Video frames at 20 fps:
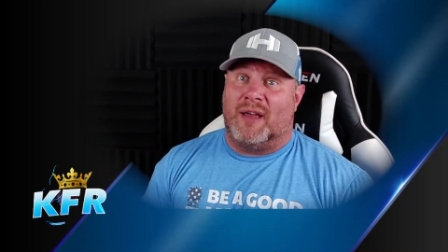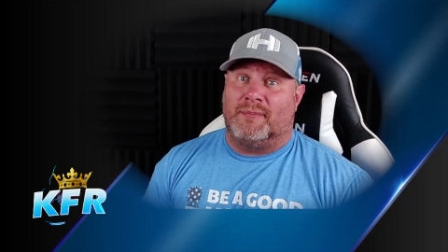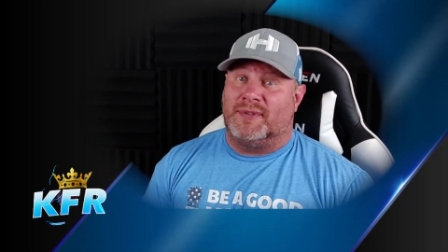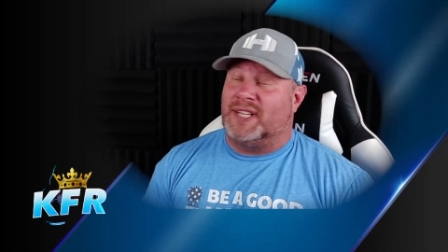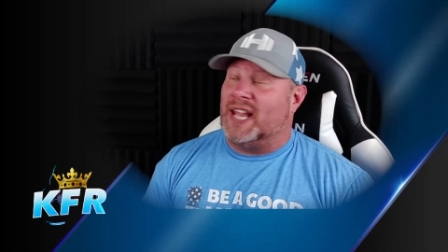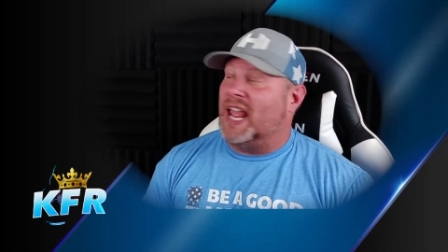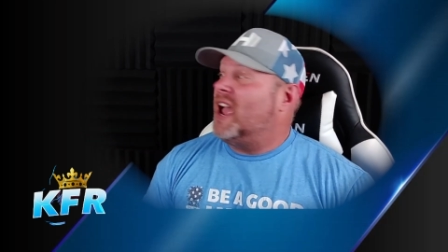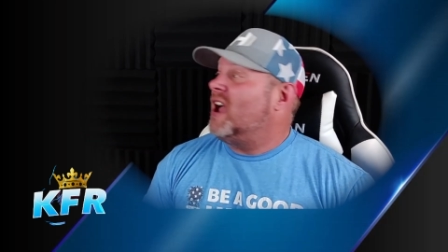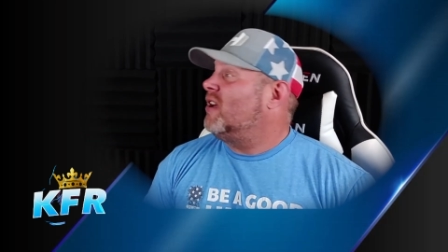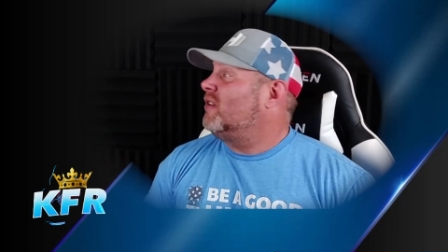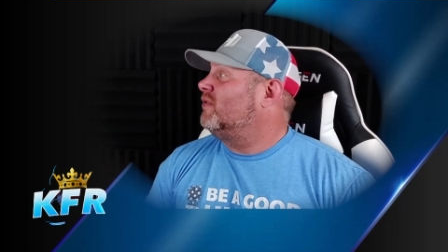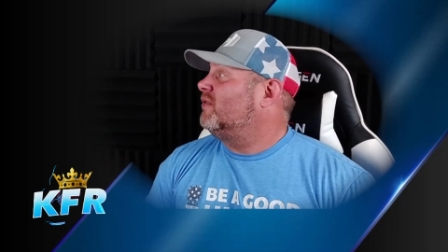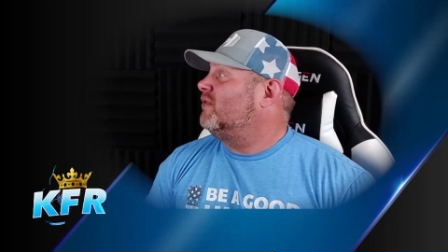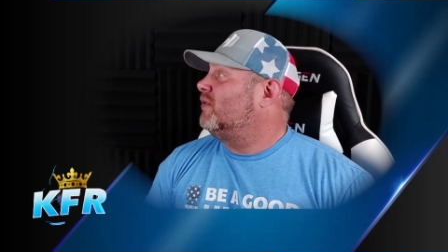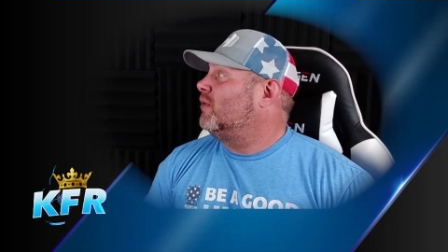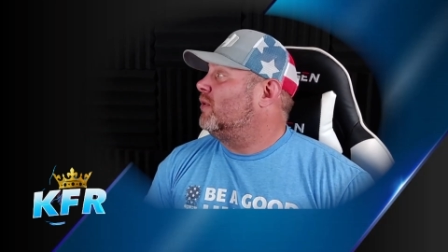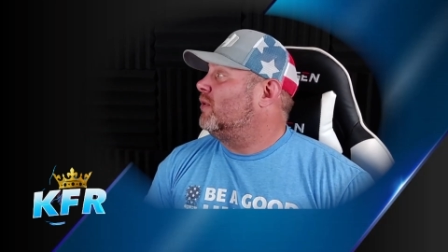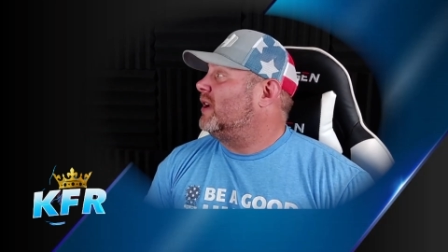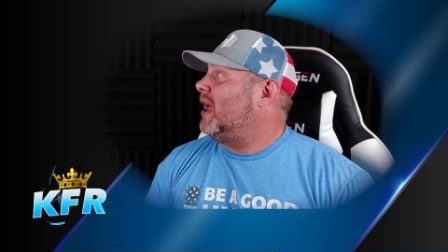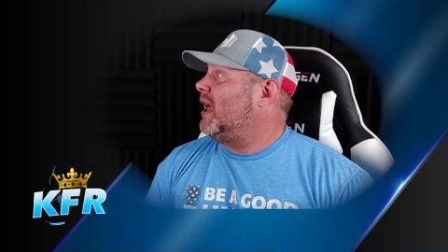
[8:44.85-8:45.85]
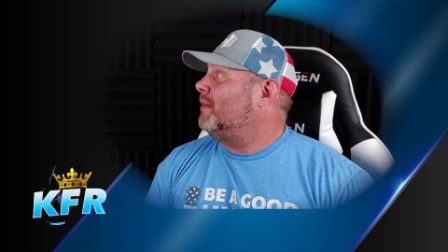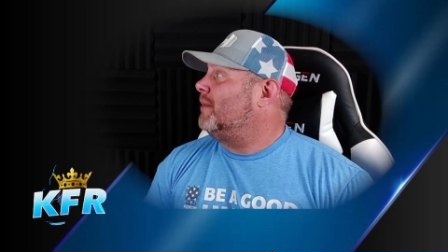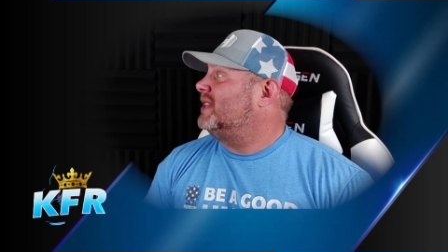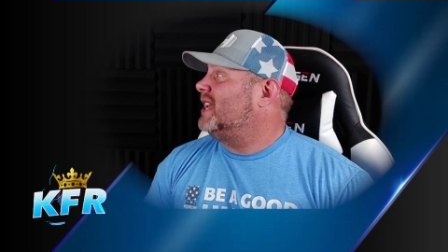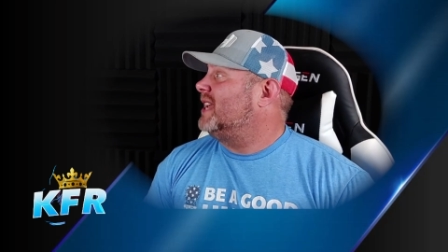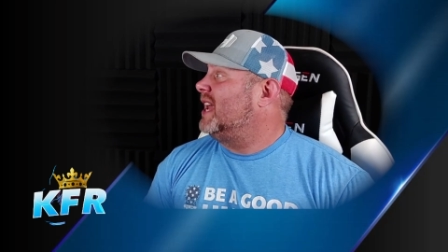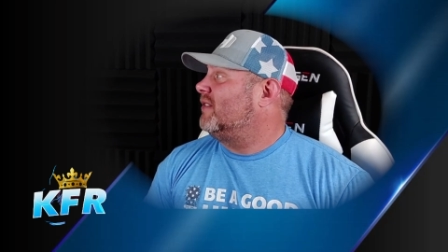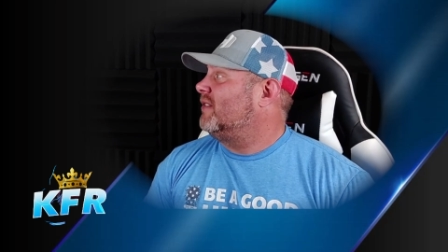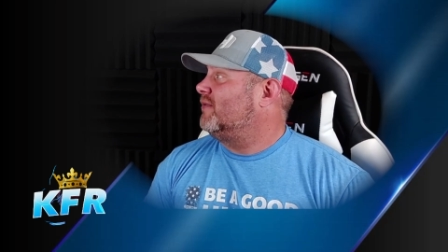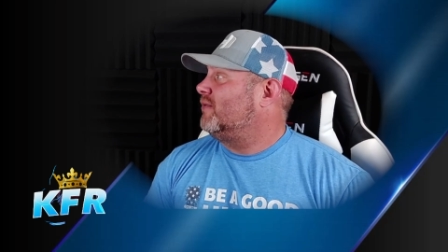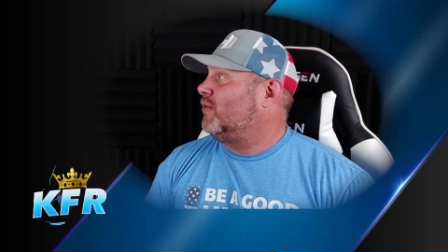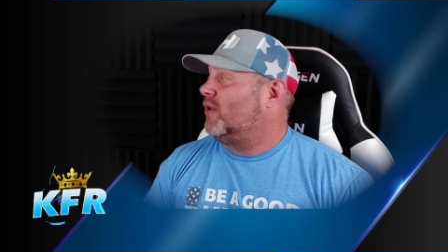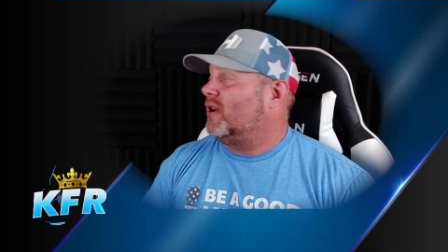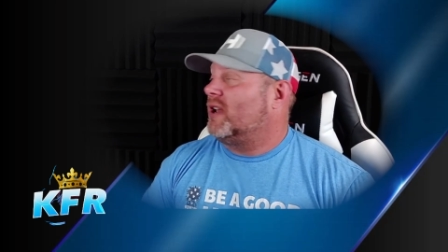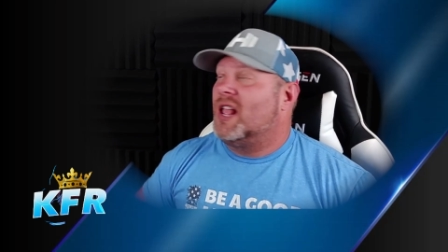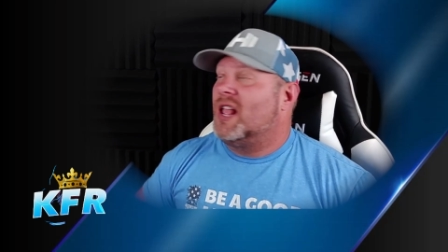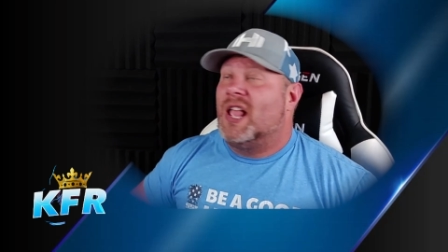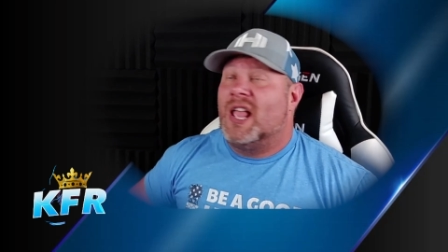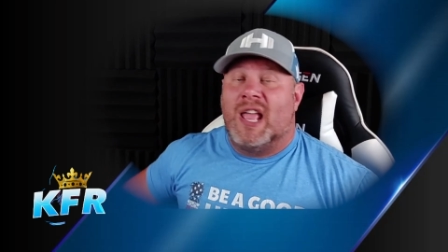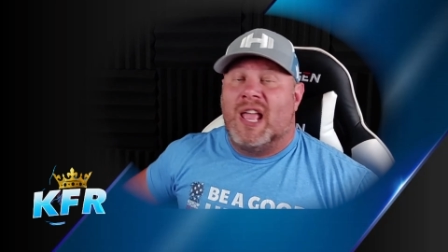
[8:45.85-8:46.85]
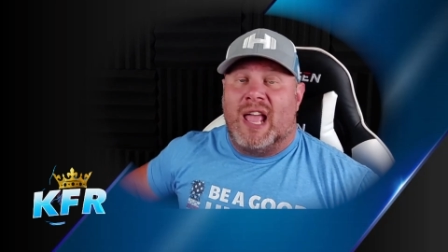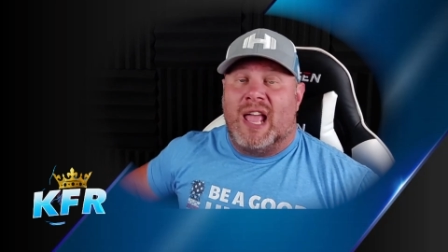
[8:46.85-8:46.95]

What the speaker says: I'm down for it. I'm down for it.